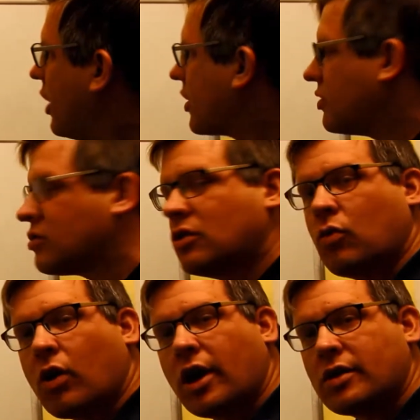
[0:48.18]
the x's and
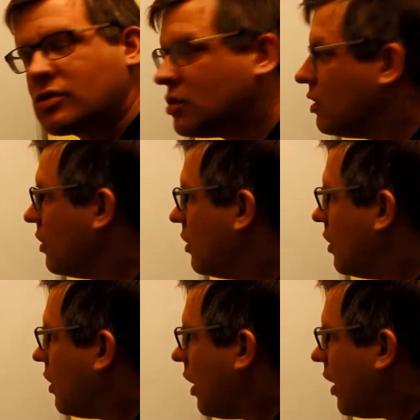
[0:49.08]
the y's
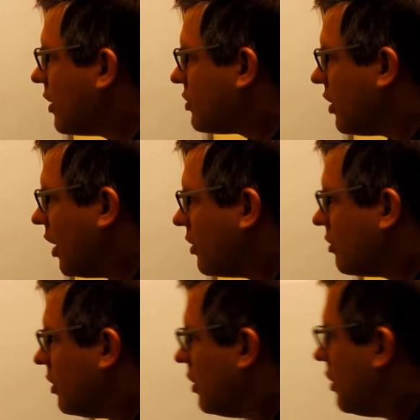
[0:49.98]
together.